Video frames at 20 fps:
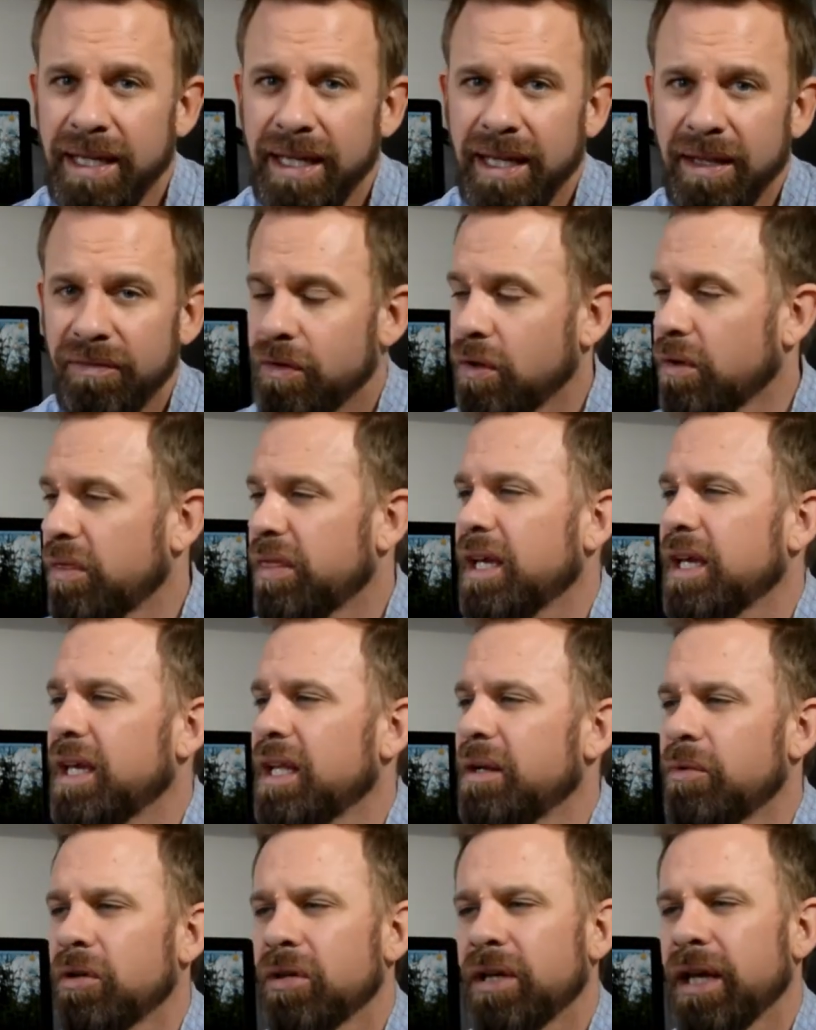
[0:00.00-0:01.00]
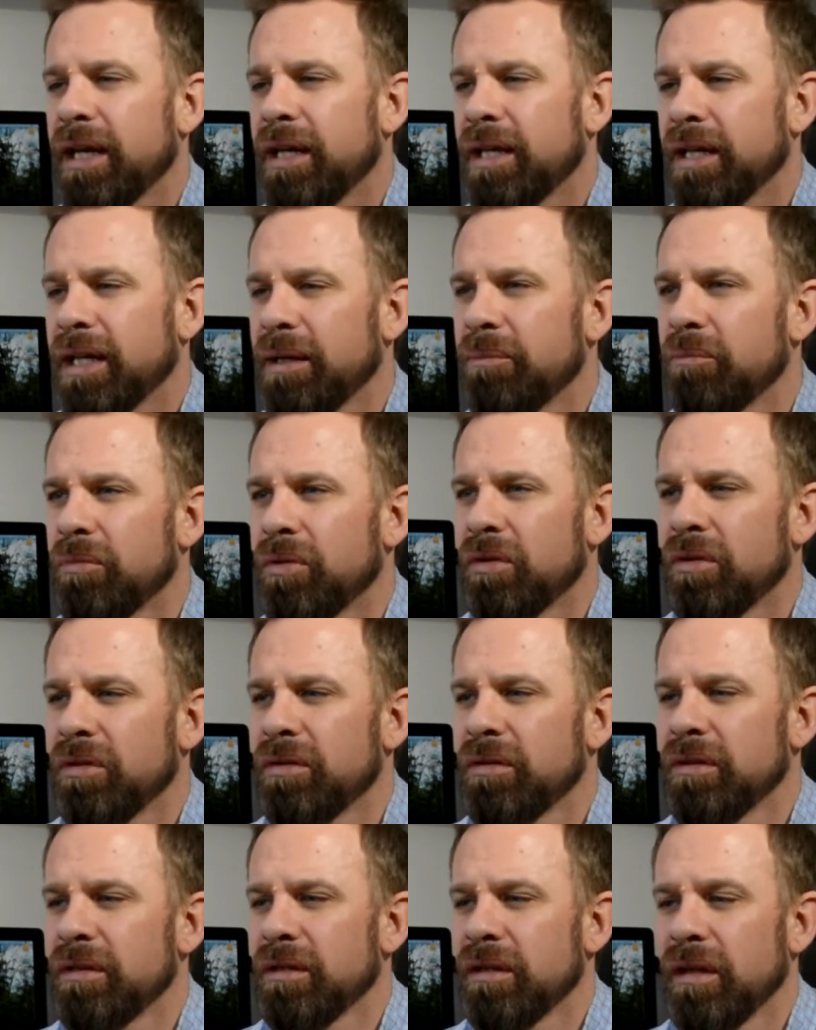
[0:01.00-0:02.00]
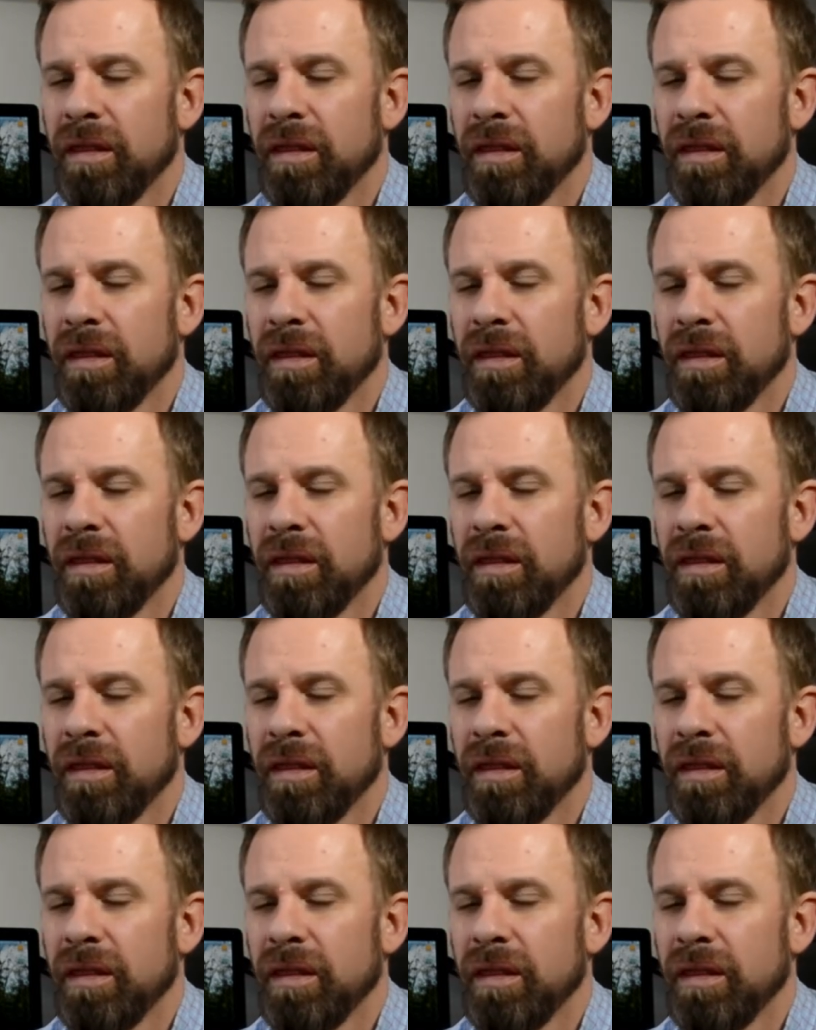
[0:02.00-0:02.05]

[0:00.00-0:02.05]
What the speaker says: If you're thinking about getting a gimbal,